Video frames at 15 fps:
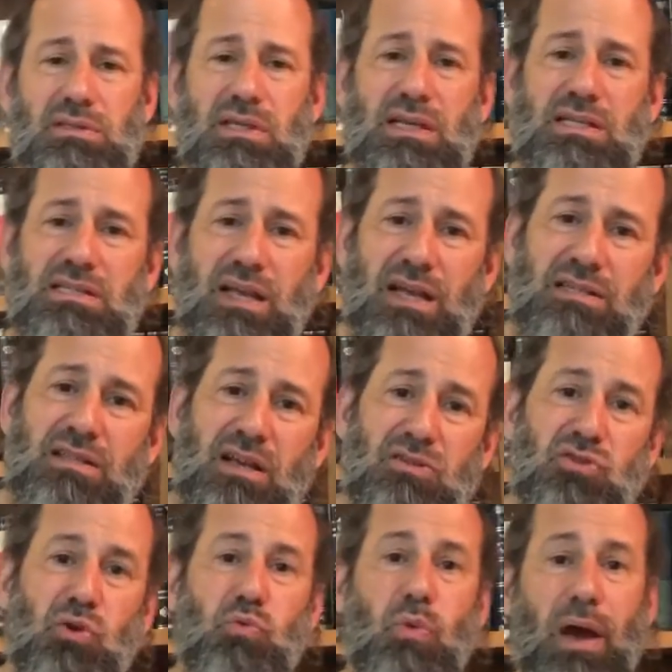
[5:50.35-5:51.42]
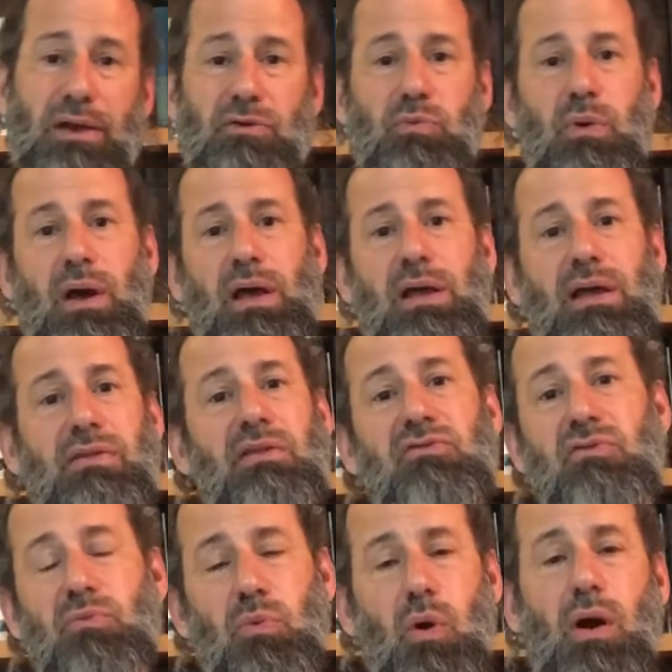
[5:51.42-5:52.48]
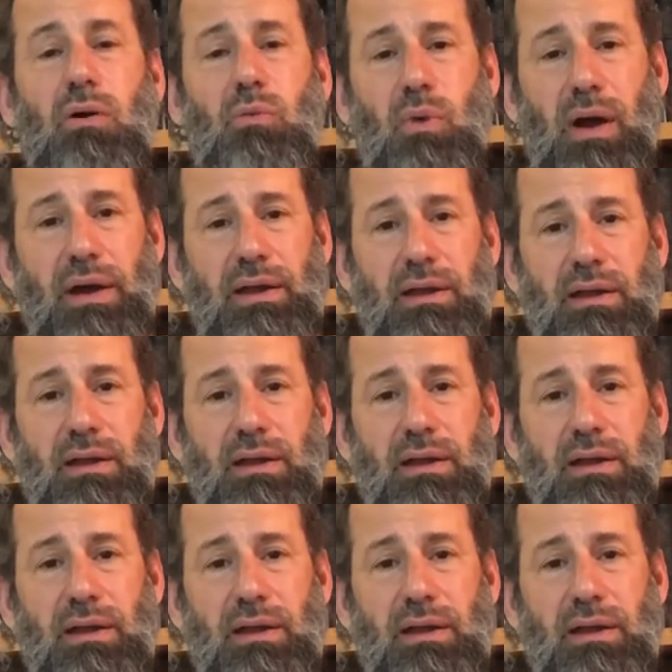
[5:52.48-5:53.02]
He says there's a right way and there's a wrong way.